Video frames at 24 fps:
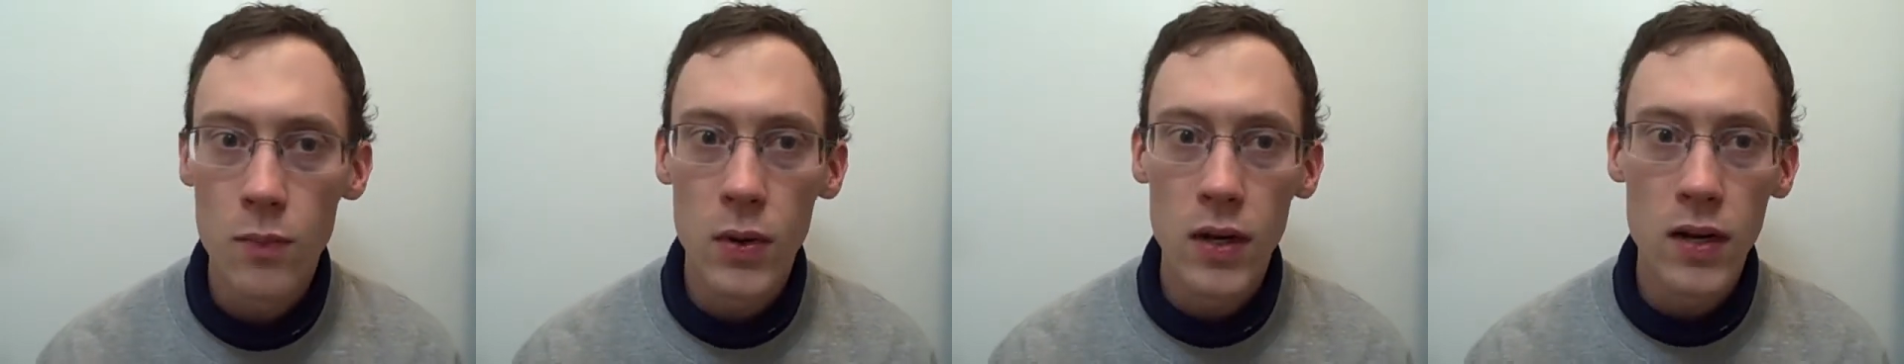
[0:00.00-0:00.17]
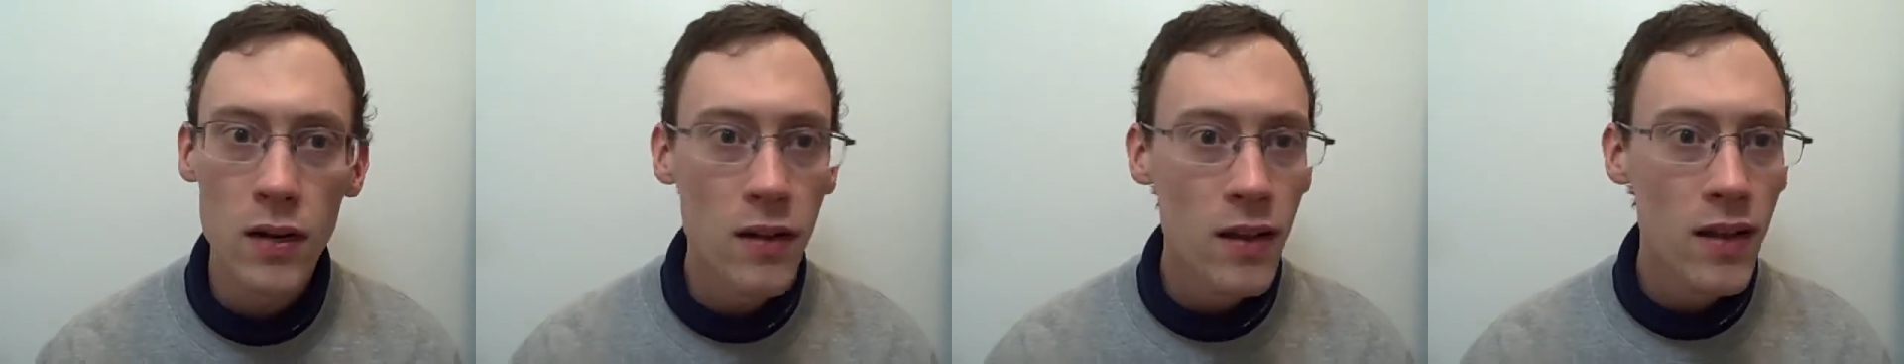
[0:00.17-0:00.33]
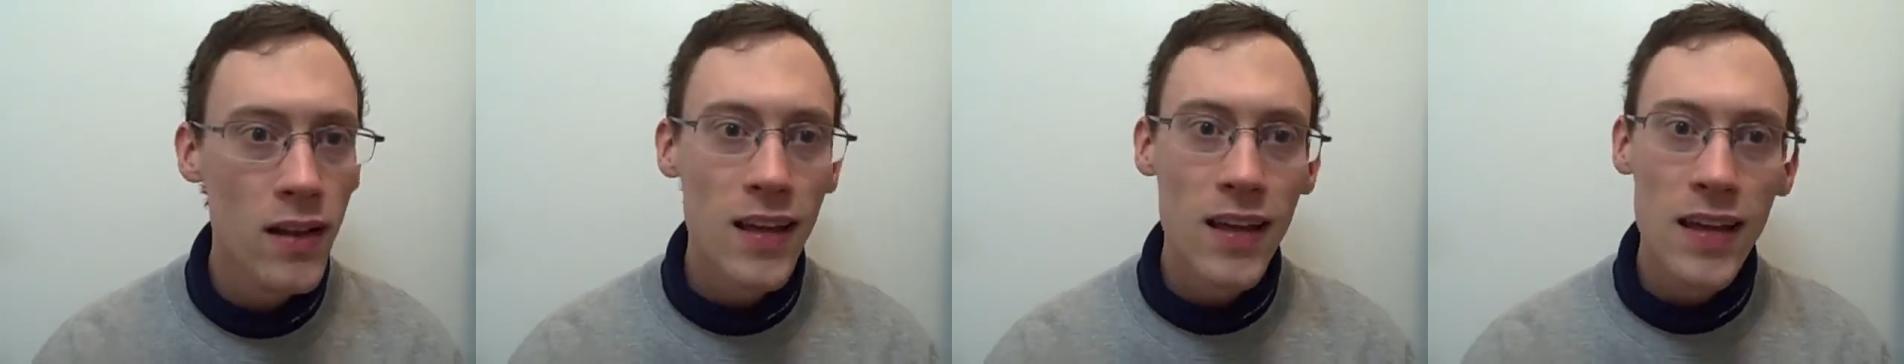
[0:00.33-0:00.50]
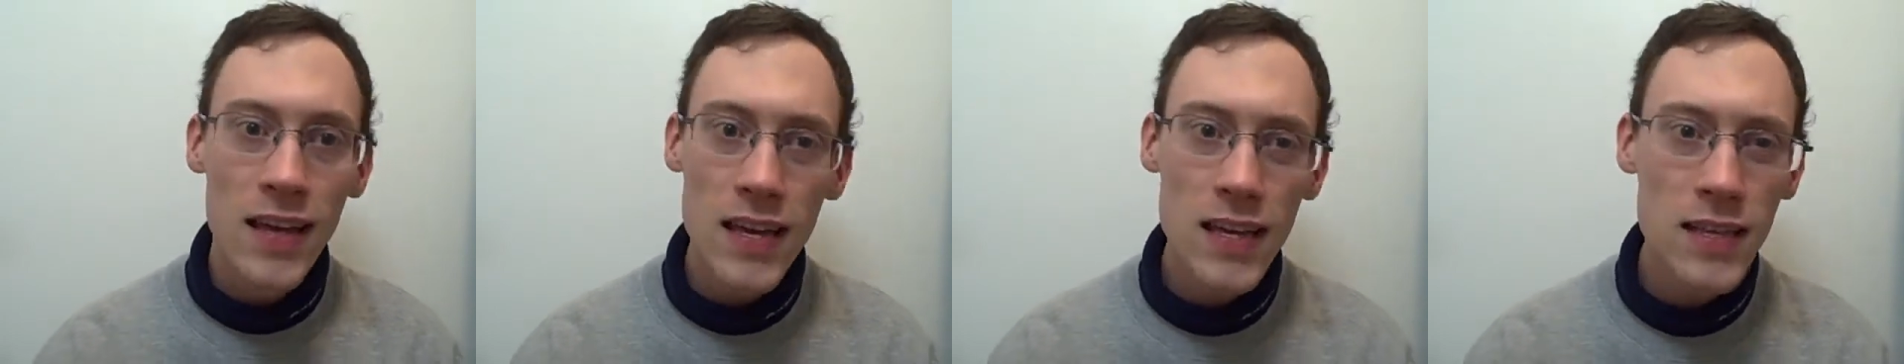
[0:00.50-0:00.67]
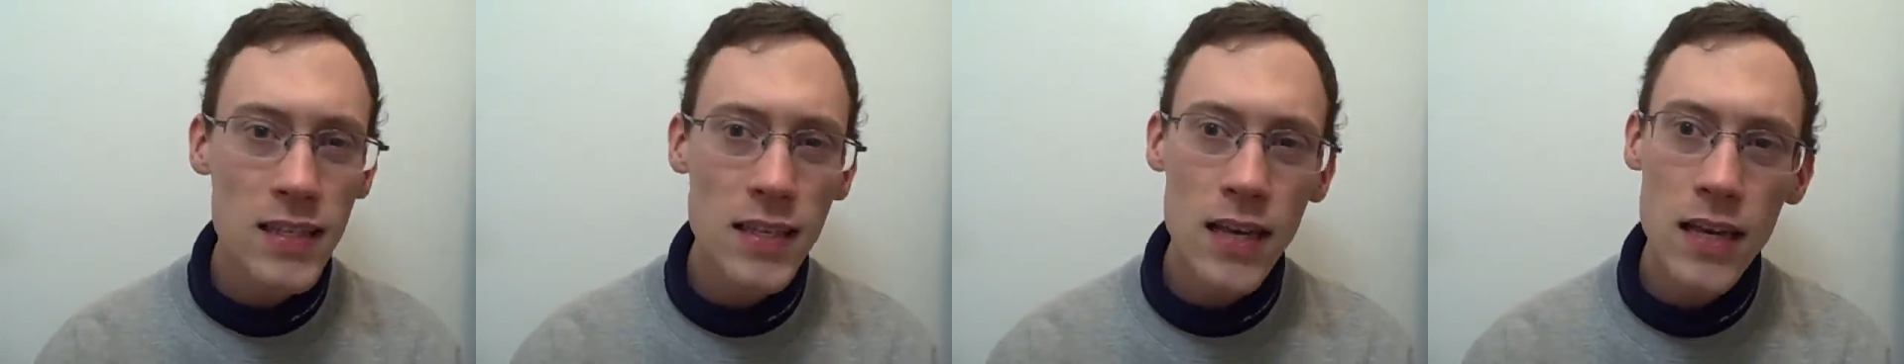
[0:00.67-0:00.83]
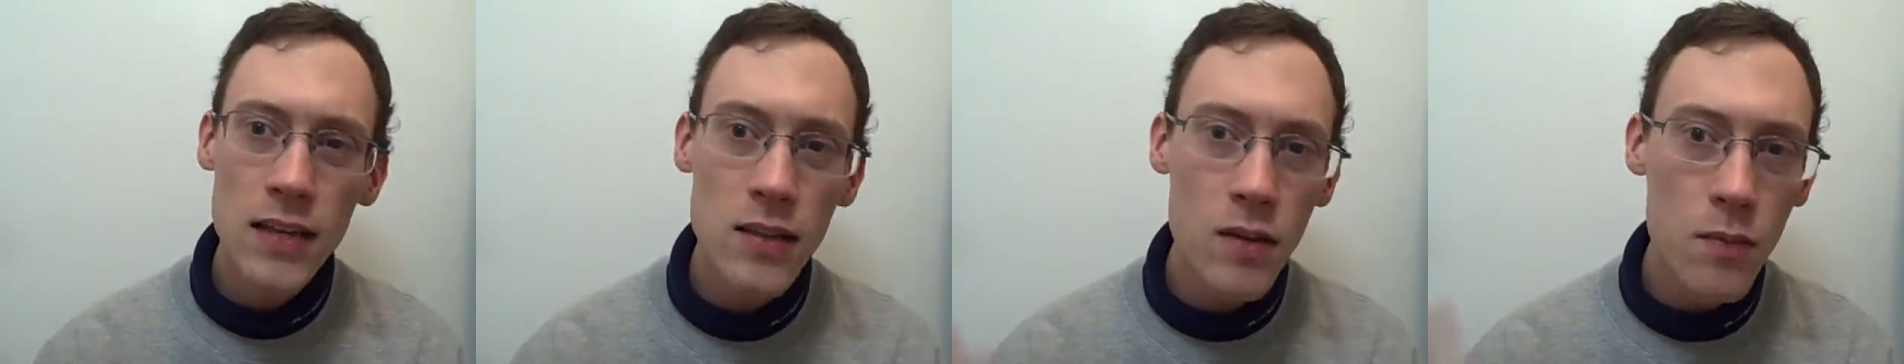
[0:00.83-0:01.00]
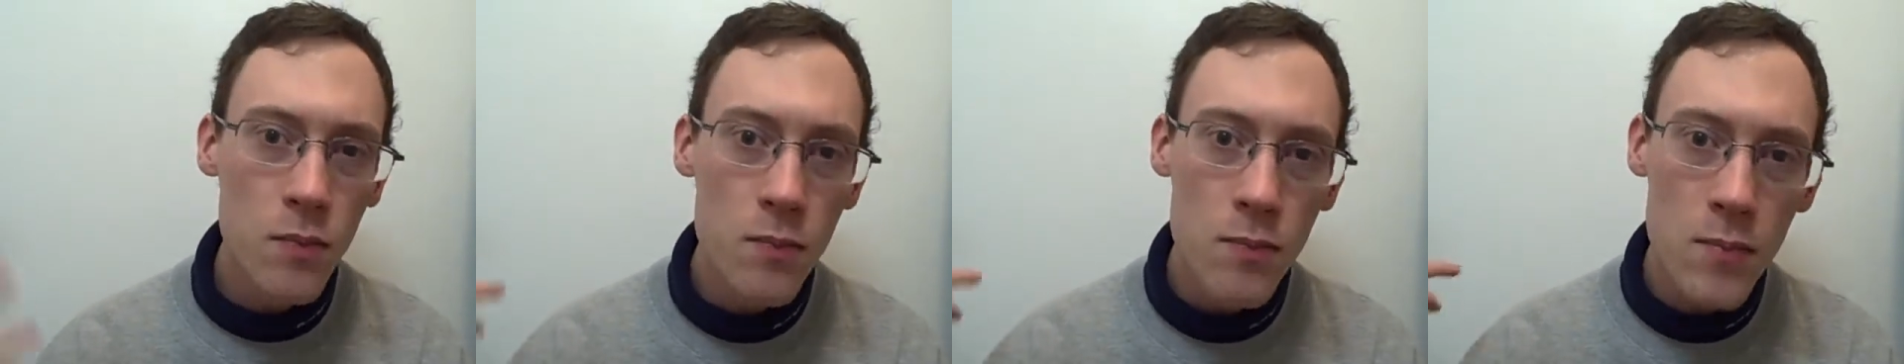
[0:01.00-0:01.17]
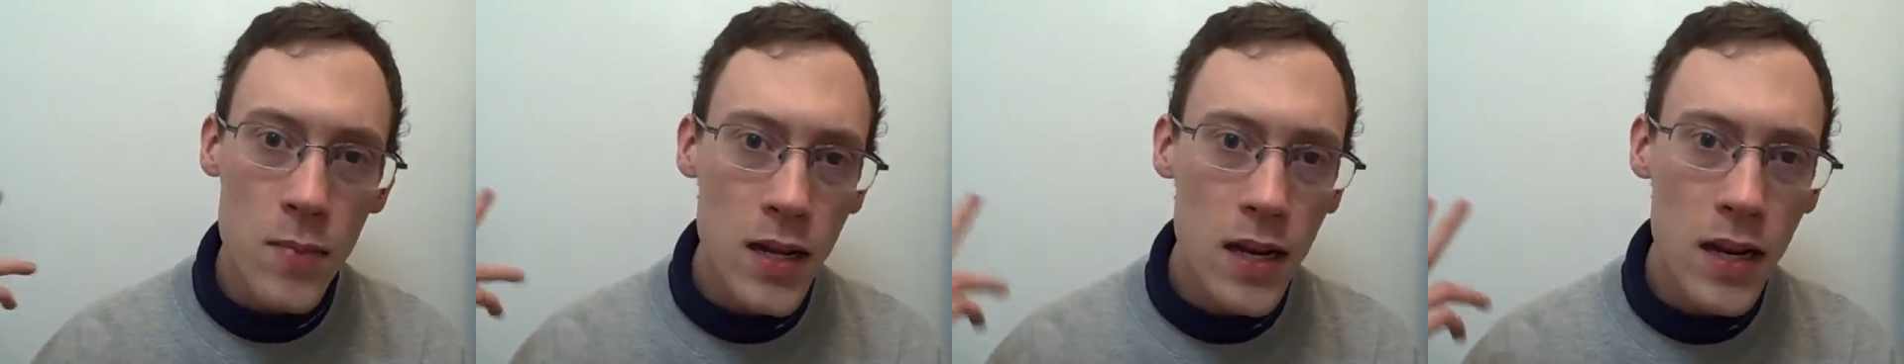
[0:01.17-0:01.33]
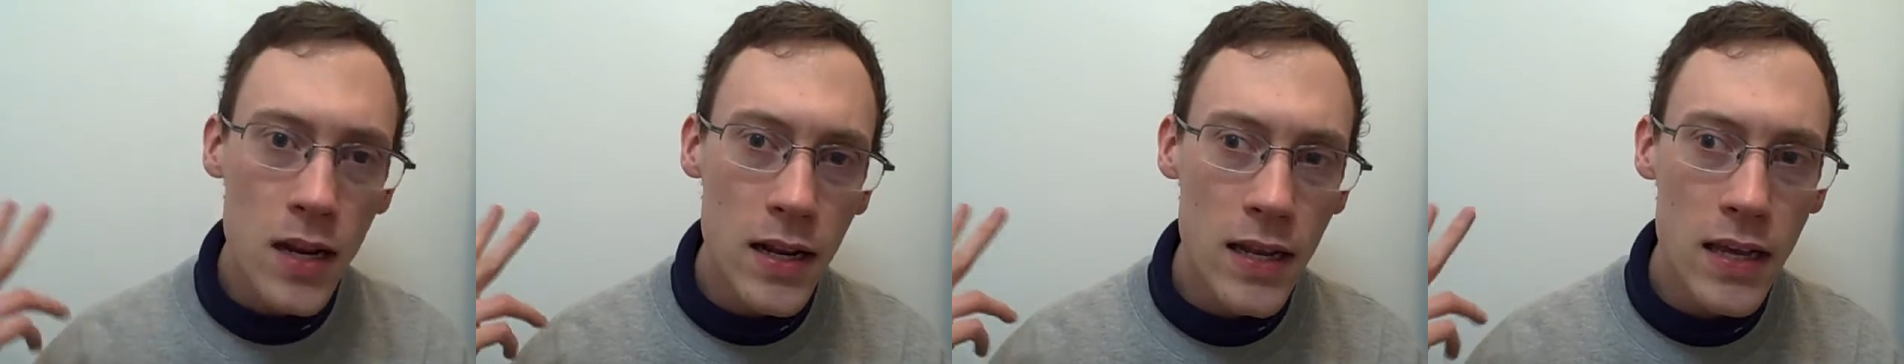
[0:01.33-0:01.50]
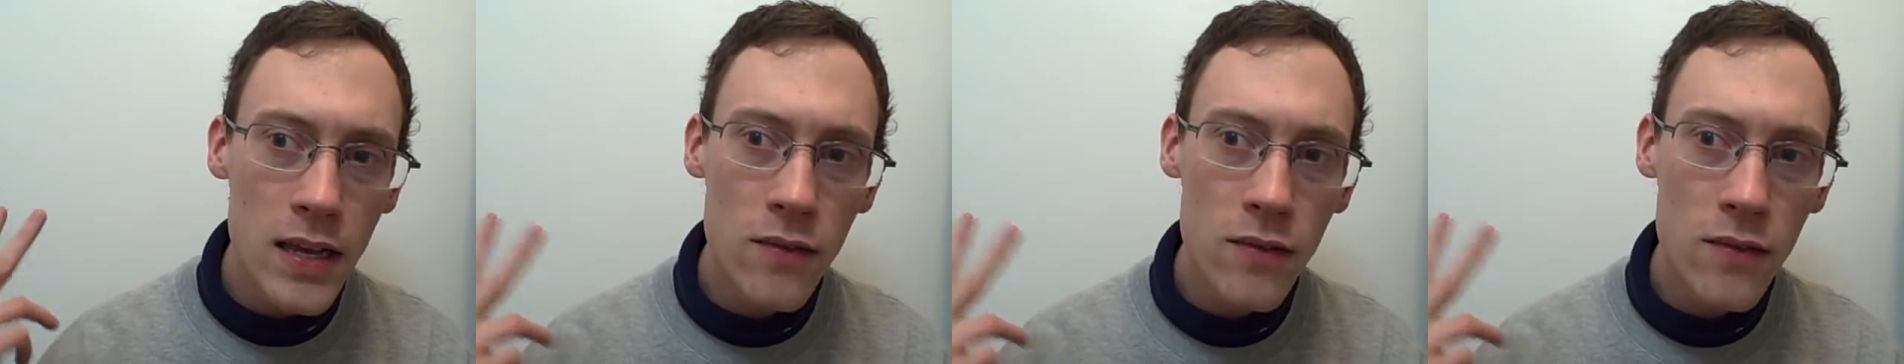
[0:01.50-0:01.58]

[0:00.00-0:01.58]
But he said the minute